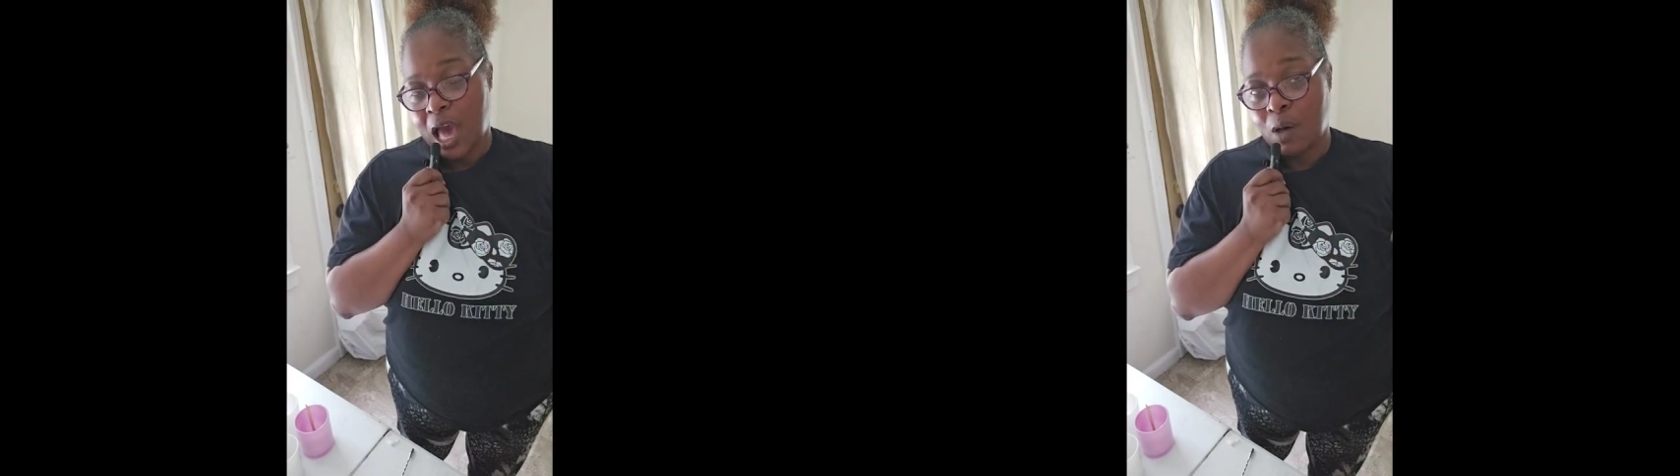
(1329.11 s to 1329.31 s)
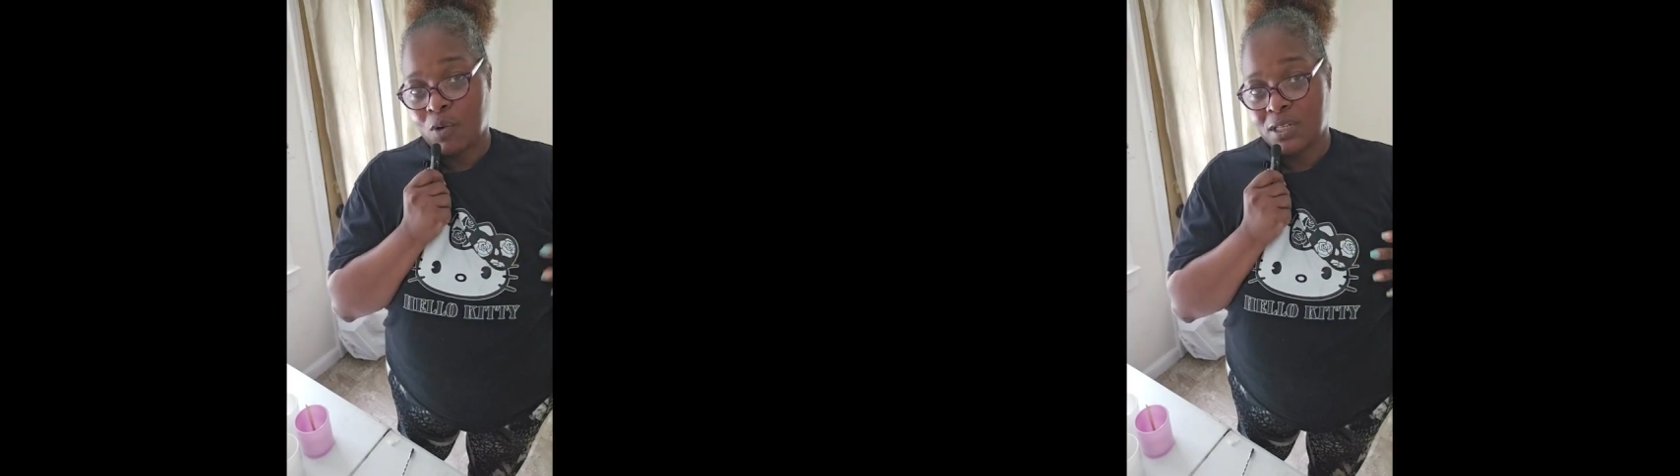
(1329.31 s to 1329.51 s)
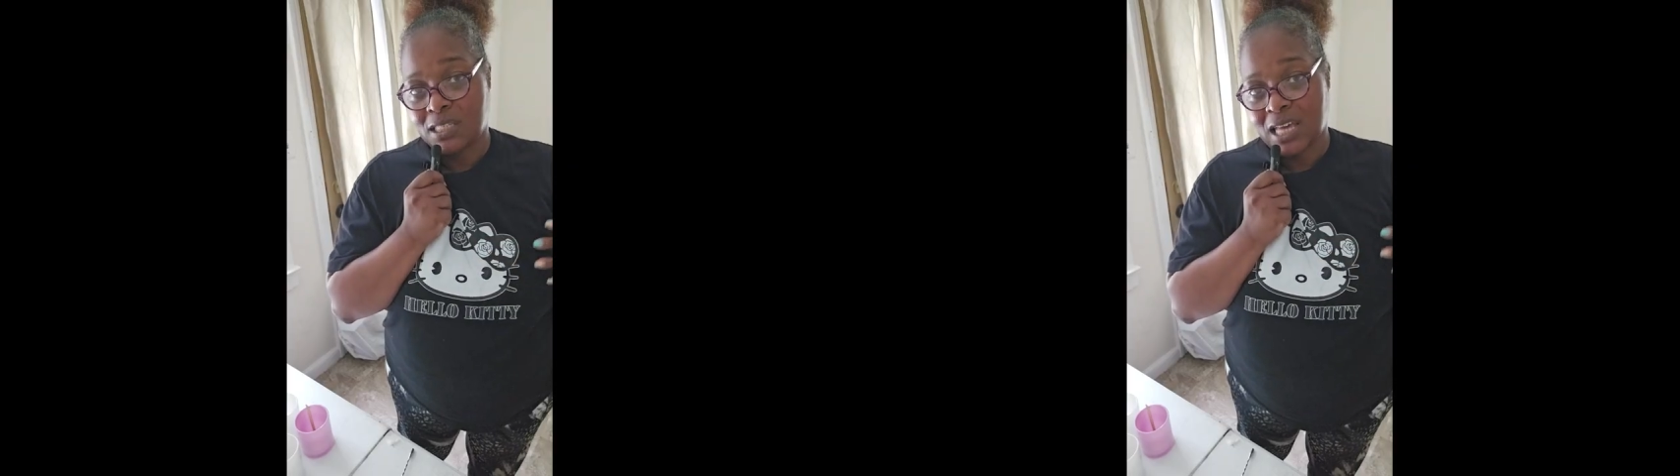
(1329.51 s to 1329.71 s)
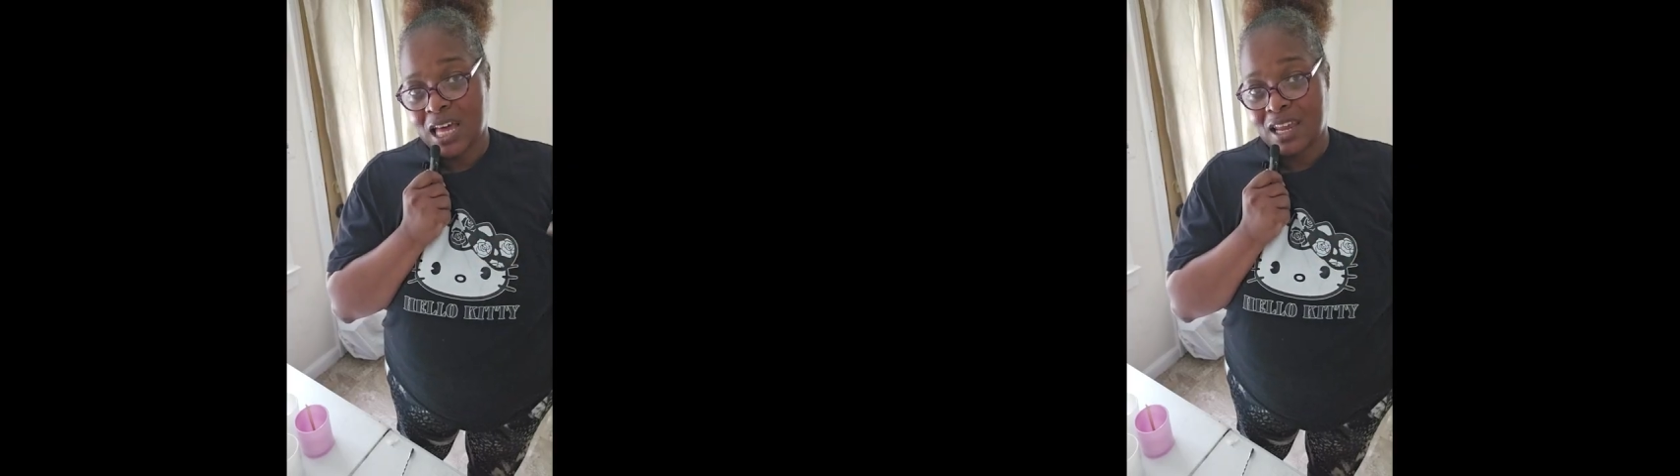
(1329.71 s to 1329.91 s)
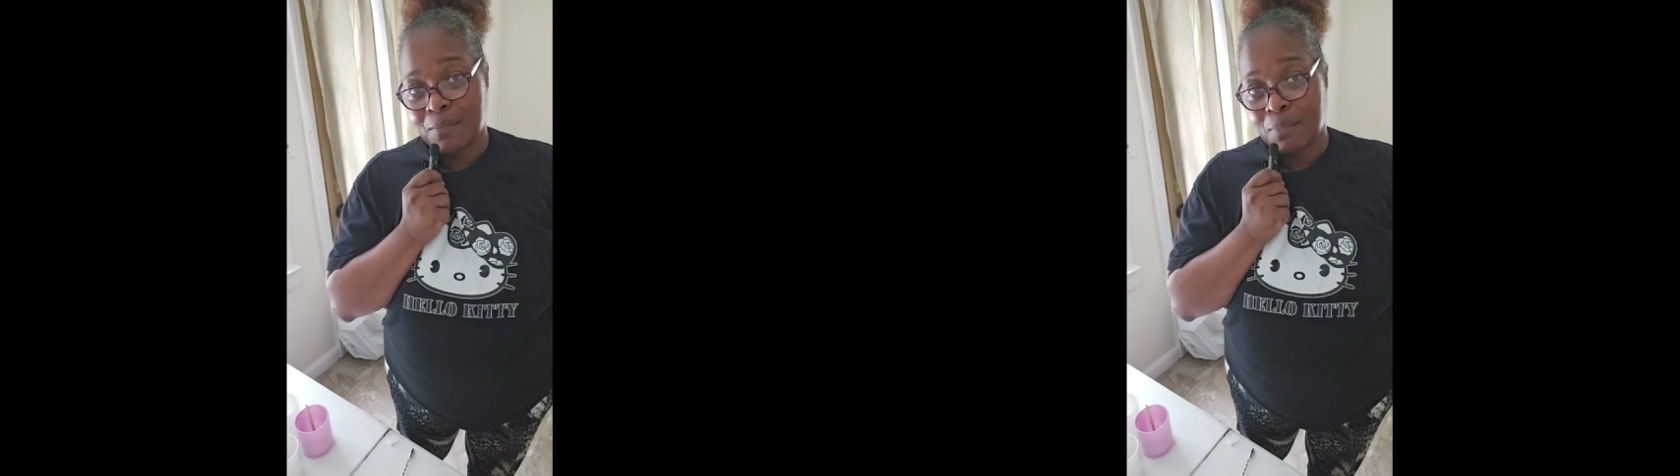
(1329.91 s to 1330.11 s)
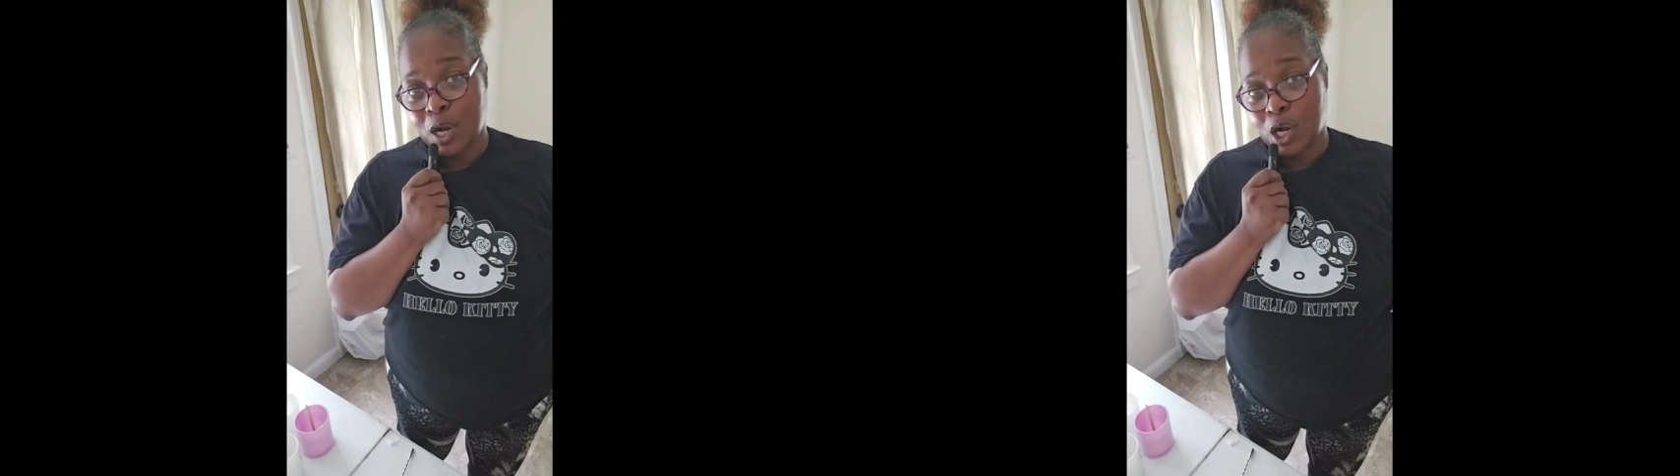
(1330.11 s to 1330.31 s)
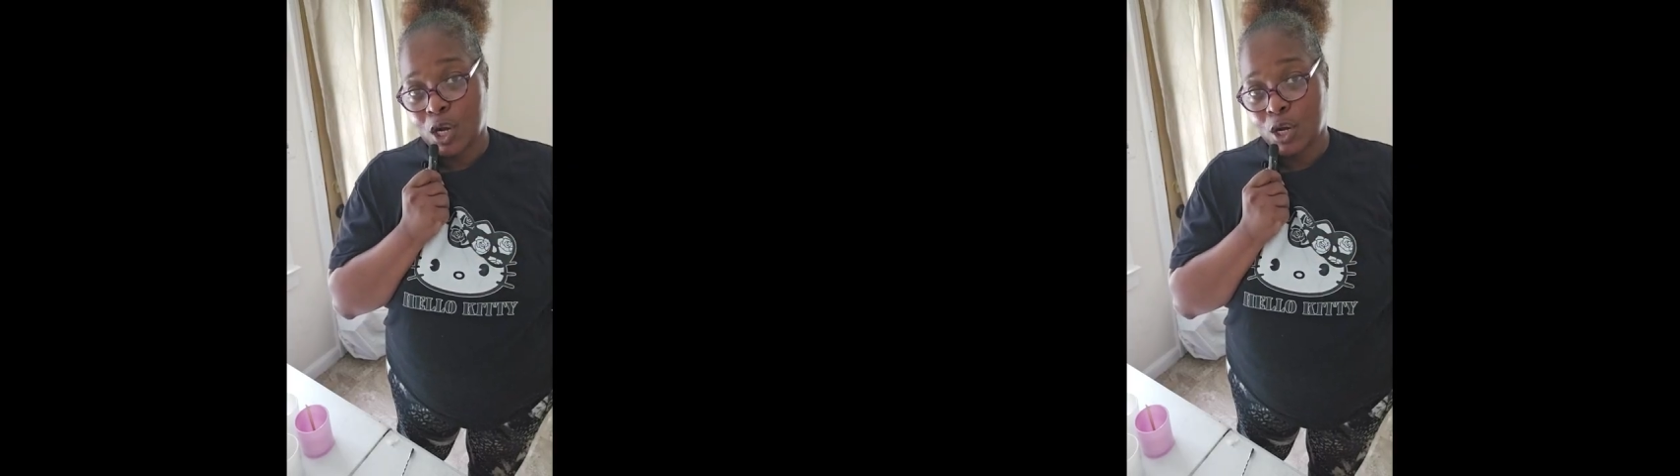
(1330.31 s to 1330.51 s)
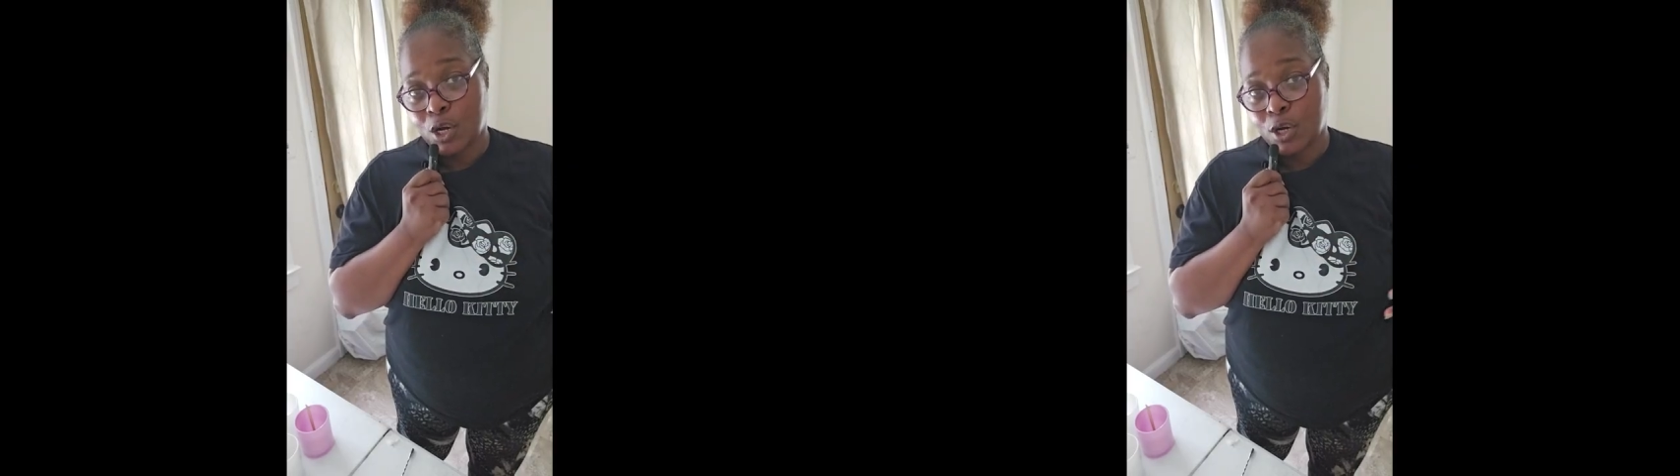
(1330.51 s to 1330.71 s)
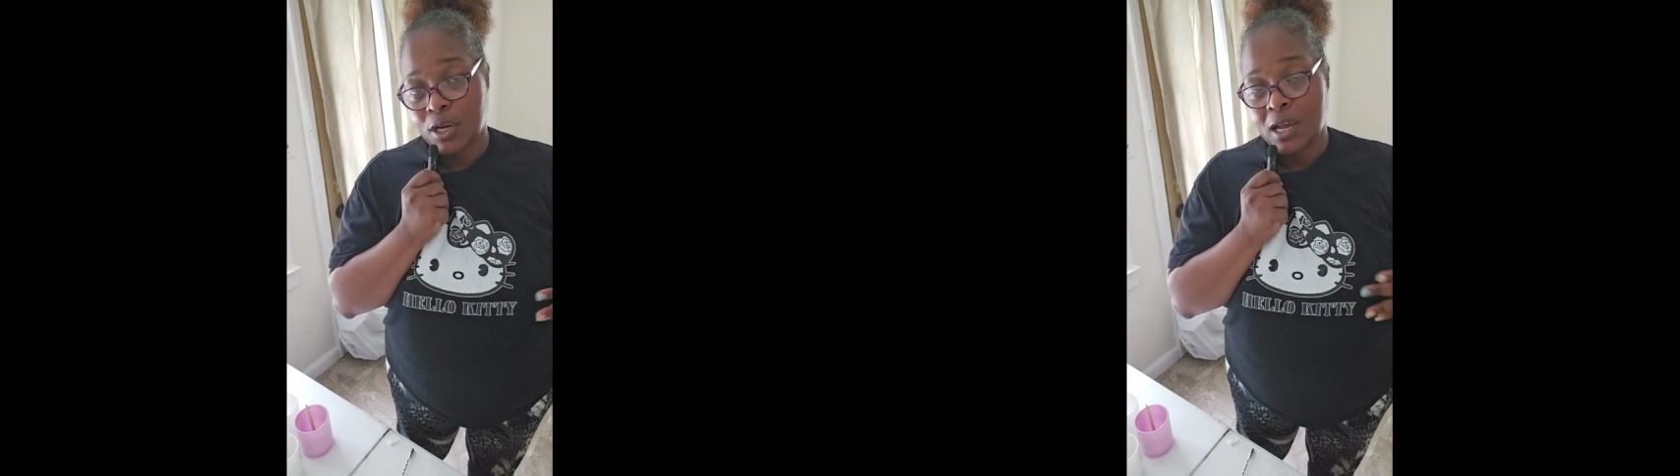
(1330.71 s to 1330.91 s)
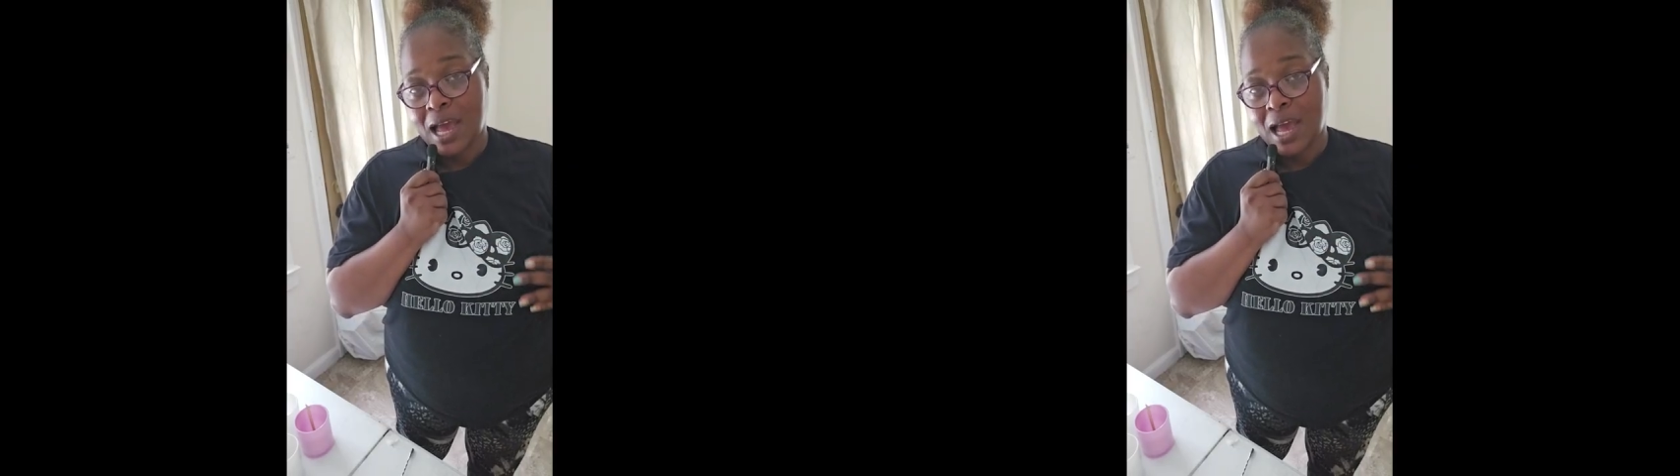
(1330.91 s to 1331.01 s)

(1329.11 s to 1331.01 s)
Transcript: I want to see how they burn,